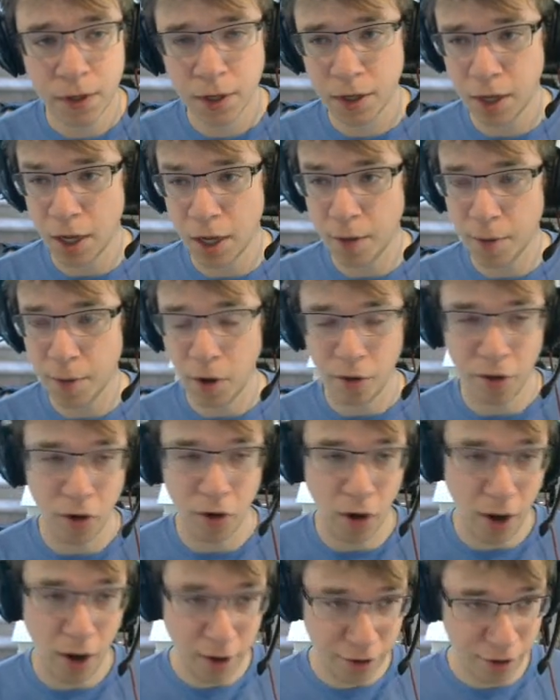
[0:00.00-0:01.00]
Although,
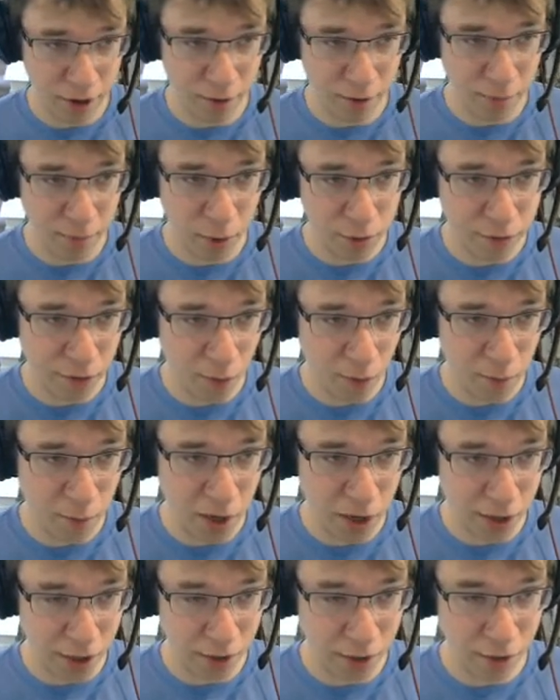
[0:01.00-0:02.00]
honestly, most of our
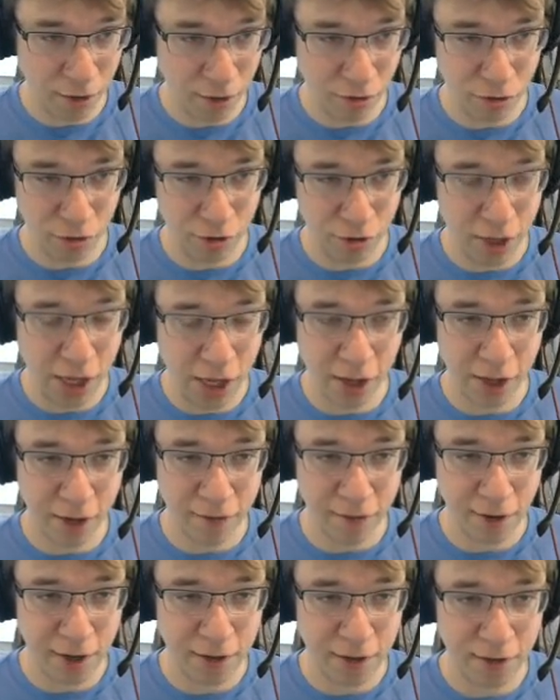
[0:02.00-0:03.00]
block is just healing
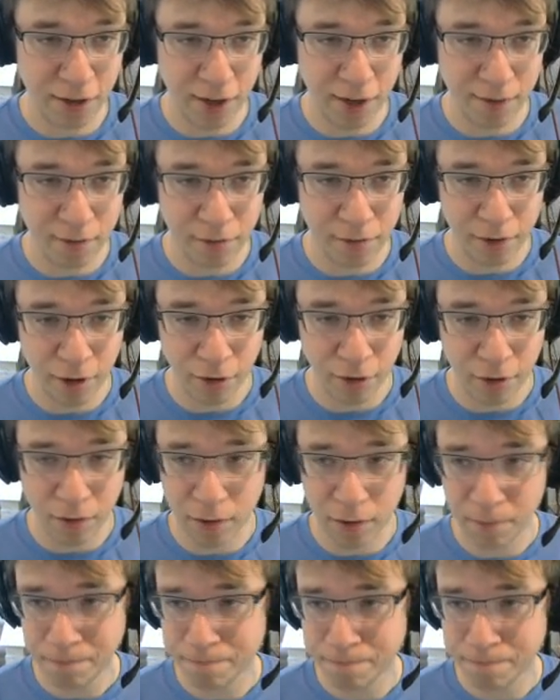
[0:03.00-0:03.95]
for 18 after the fight's over.